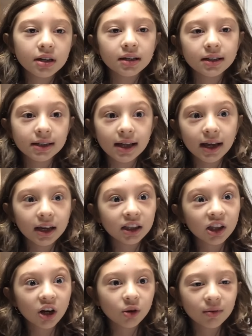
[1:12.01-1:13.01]
because I
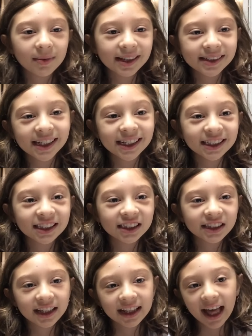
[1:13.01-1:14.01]
thought it would make sense.
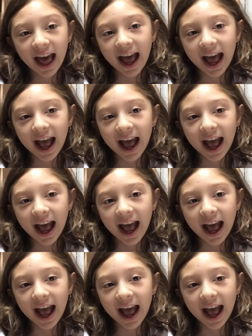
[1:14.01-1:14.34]
Yeah.